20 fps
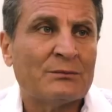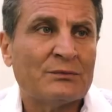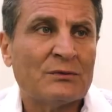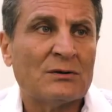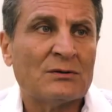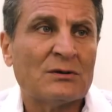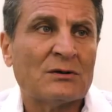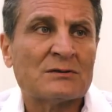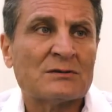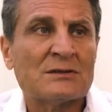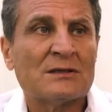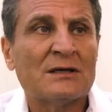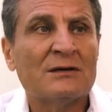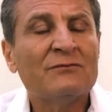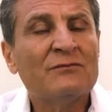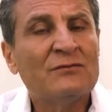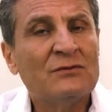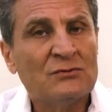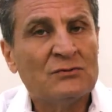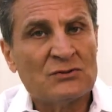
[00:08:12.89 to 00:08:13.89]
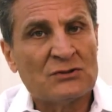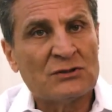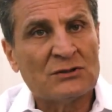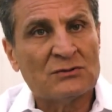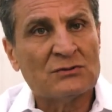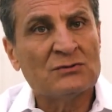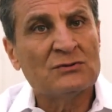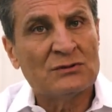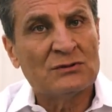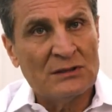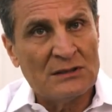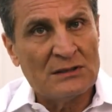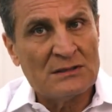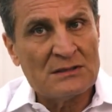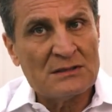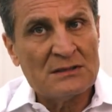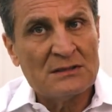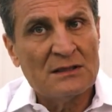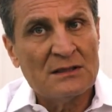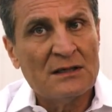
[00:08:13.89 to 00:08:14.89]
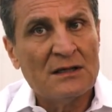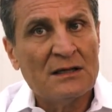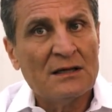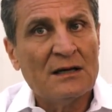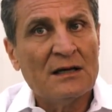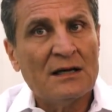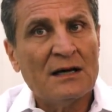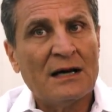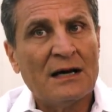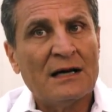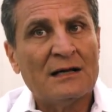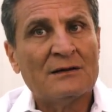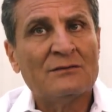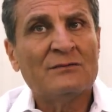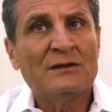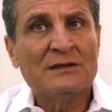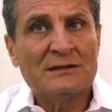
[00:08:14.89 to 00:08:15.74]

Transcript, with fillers: products in future to this and we